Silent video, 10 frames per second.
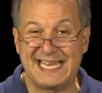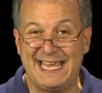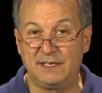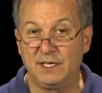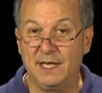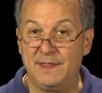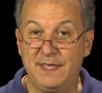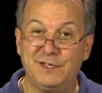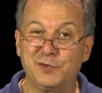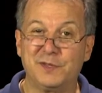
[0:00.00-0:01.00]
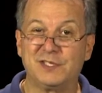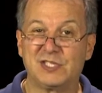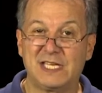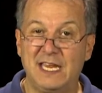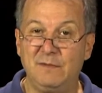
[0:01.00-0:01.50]
and these are the
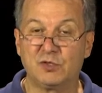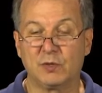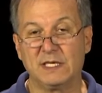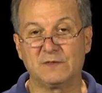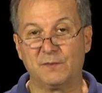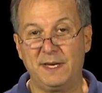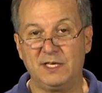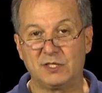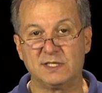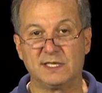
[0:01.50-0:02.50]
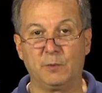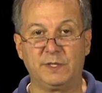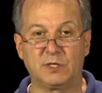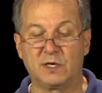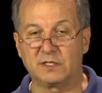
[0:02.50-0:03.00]
same transformations that we
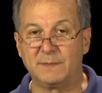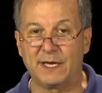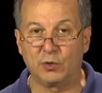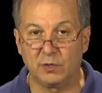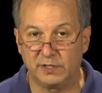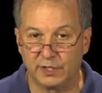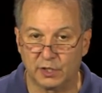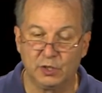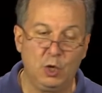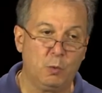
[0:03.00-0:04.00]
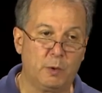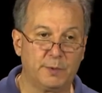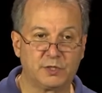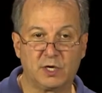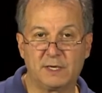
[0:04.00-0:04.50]
talked about earlier when we
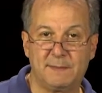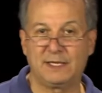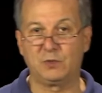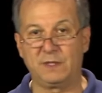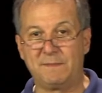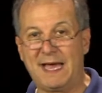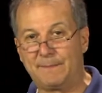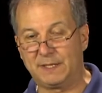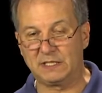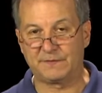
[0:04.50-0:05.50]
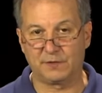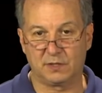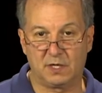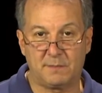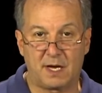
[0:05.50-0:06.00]
were talking about doing mappings
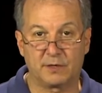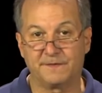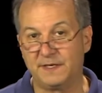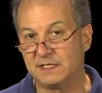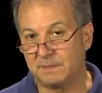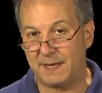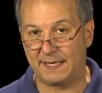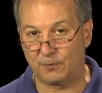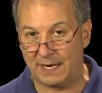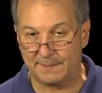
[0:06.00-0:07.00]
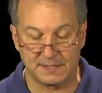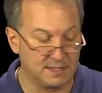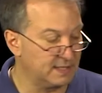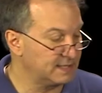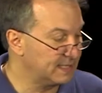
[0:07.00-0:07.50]
for homographies and panoramas
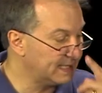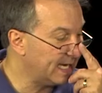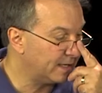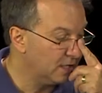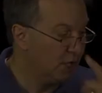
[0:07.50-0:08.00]
and things like that.